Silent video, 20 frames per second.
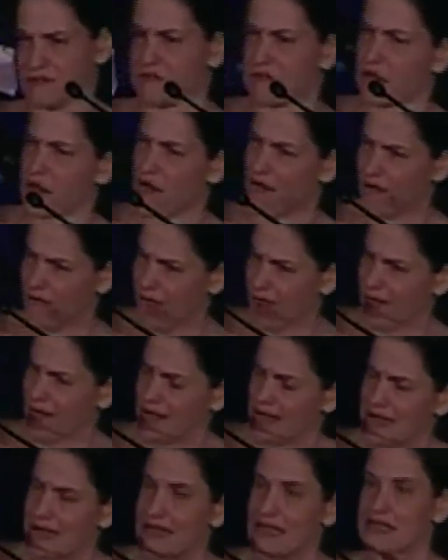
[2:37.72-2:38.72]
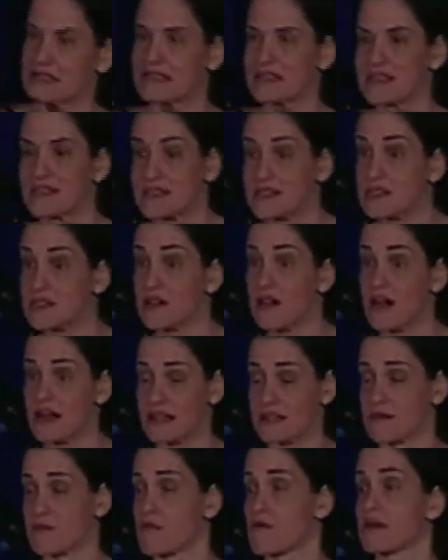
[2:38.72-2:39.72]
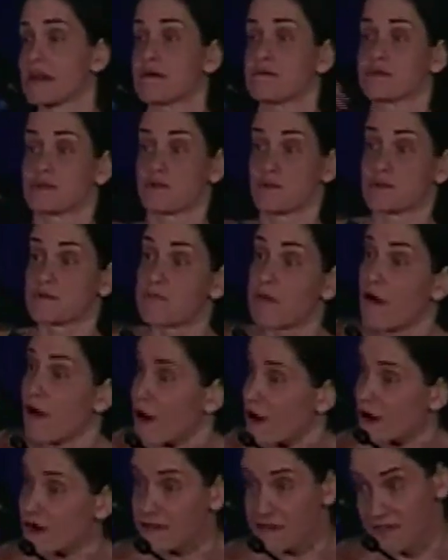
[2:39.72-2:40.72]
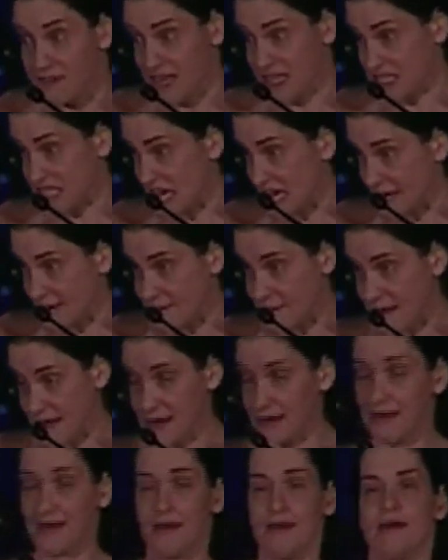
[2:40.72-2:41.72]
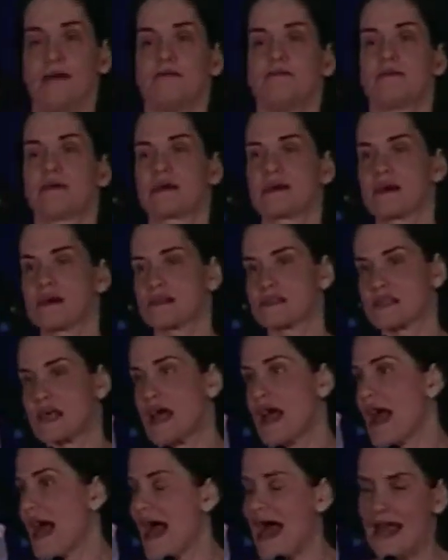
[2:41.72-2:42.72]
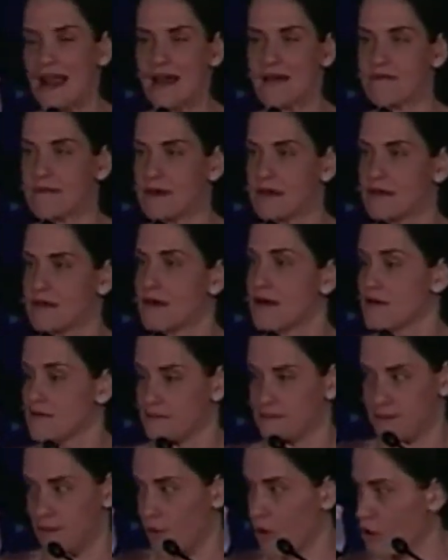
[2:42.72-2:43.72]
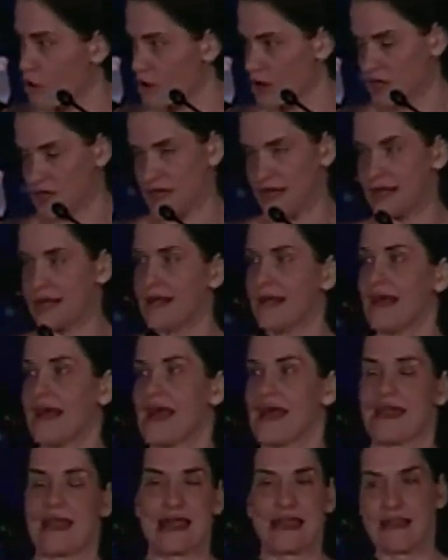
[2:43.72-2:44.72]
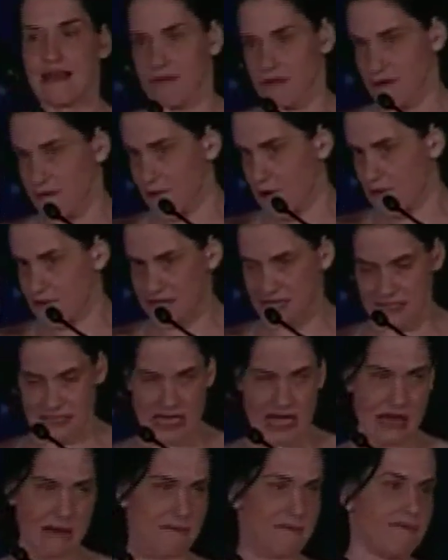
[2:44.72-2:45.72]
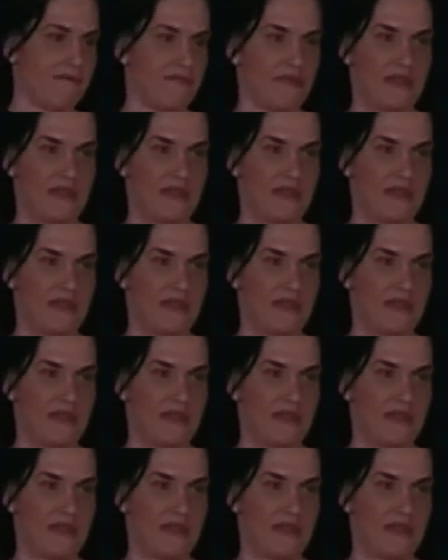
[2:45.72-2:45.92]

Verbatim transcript: of all, at six o'clock in the morning, which was perfect timing because had I been born at any other moment in time,